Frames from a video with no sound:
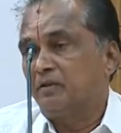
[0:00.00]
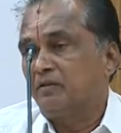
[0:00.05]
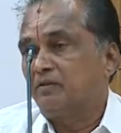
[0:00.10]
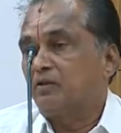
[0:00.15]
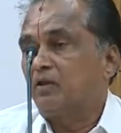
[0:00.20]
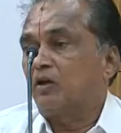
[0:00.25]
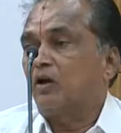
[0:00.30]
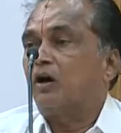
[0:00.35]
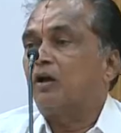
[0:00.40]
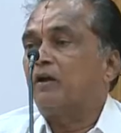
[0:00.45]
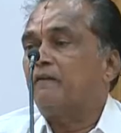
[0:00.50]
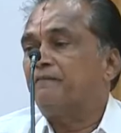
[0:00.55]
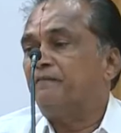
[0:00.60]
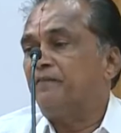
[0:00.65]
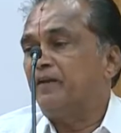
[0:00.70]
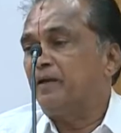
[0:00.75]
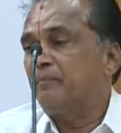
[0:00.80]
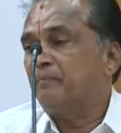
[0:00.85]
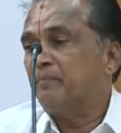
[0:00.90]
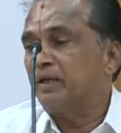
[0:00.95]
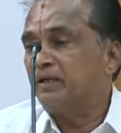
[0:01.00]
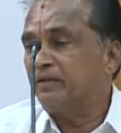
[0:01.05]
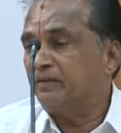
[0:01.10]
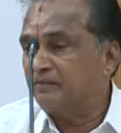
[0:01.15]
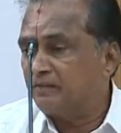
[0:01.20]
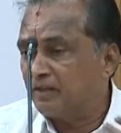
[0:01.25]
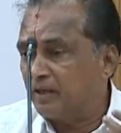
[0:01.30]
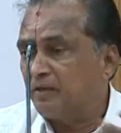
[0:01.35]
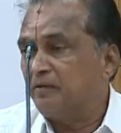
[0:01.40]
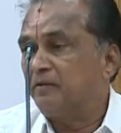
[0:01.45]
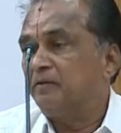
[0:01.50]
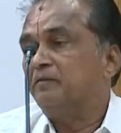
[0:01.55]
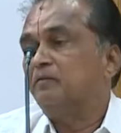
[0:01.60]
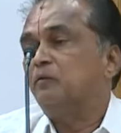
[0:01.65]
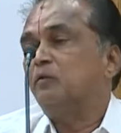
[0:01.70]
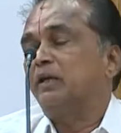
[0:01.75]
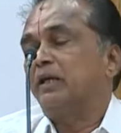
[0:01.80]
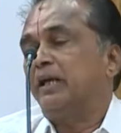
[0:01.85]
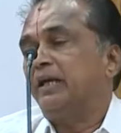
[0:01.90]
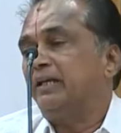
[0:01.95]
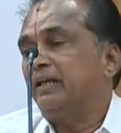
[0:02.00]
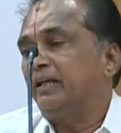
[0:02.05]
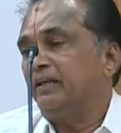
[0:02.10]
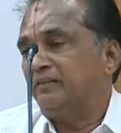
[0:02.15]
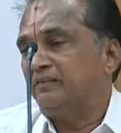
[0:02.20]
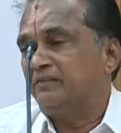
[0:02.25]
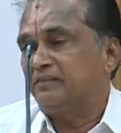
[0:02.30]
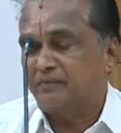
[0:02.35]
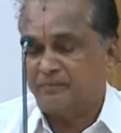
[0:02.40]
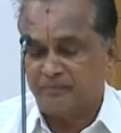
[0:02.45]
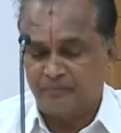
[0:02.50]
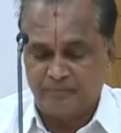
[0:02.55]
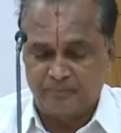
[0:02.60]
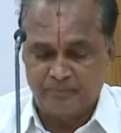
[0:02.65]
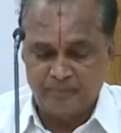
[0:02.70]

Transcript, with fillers: scroll of fame by his uh, writings.